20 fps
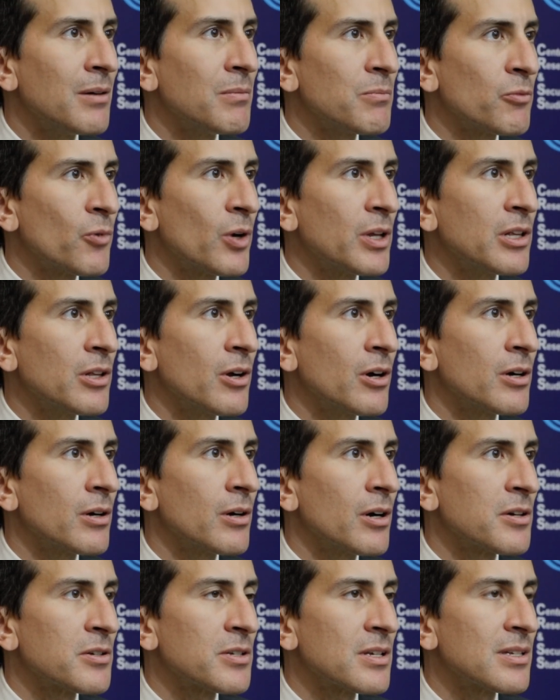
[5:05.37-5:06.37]
running
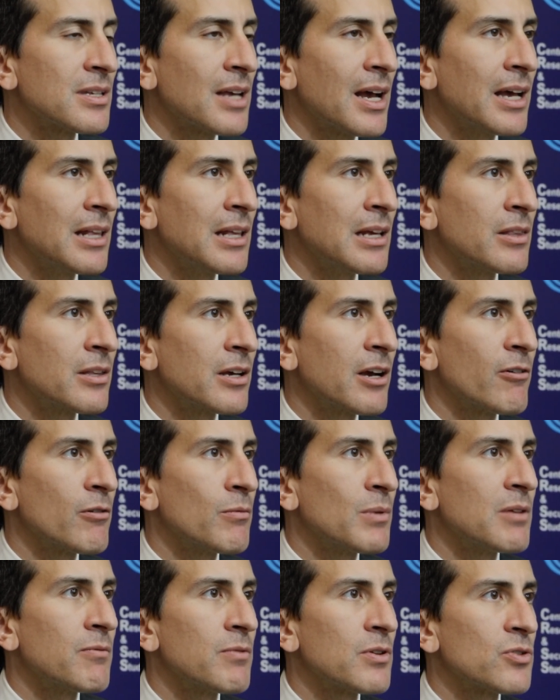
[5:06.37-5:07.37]
our society and the
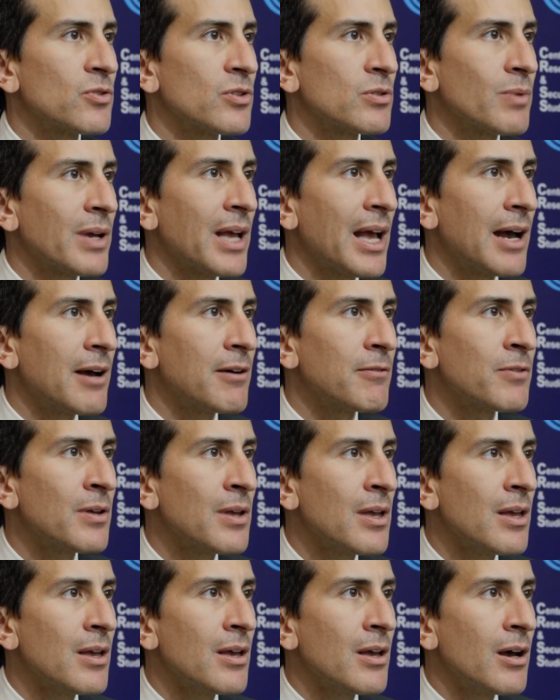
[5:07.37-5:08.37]
government officials we have.
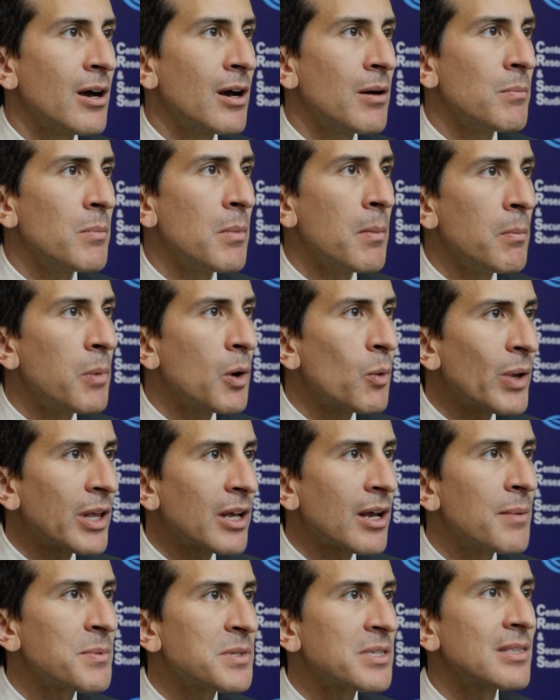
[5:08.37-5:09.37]
But
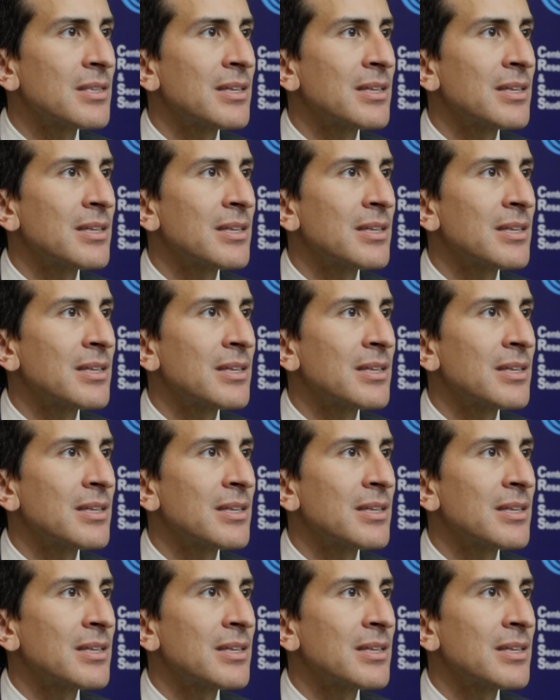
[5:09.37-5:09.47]
when it comes to the